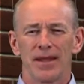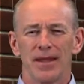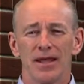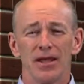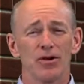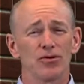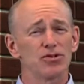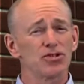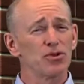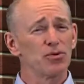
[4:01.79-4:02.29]

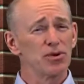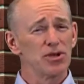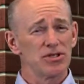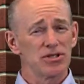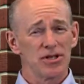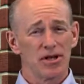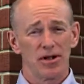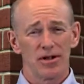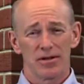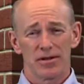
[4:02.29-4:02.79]
Here's the
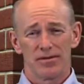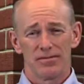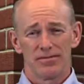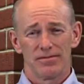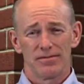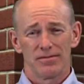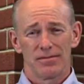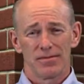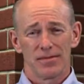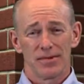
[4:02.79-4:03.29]
result.
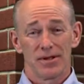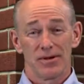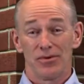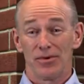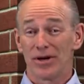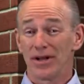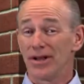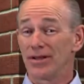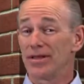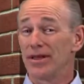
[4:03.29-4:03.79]

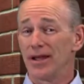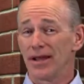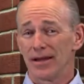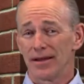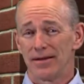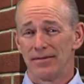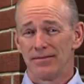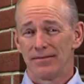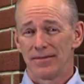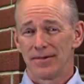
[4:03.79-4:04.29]
What do you
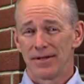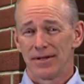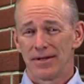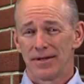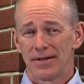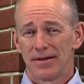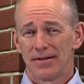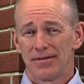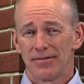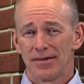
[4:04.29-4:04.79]
think?
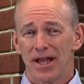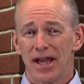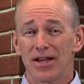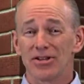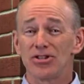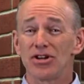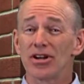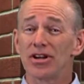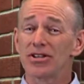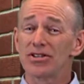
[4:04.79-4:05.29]

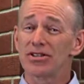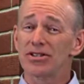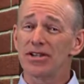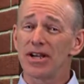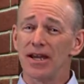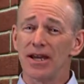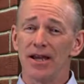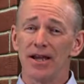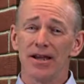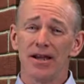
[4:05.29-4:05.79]
As you can
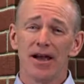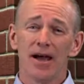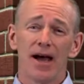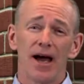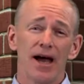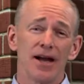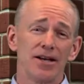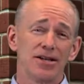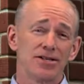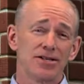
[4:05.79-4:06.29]
see,
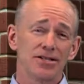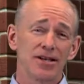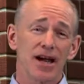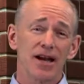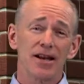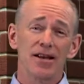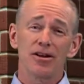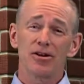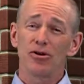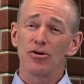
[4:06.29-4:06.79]
I
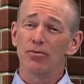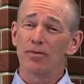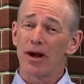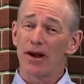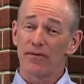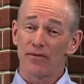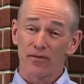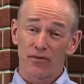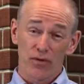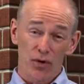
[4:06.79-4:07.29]
decided to do
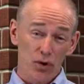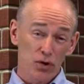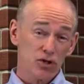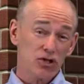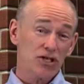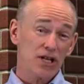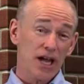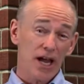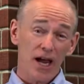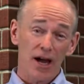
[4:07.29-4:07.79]
my
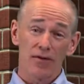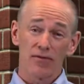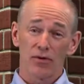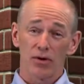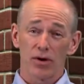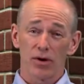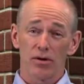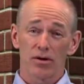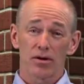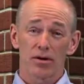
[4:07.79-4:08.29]
first
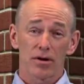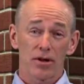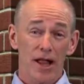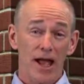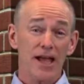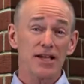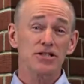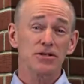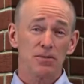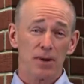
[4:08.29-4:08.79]
ever
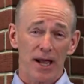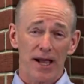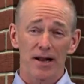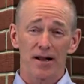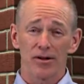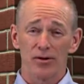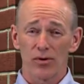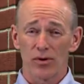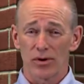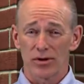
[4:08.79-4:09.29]
glass
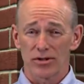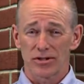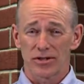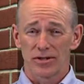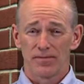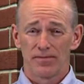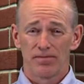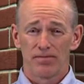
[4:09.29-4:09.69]
panel doors.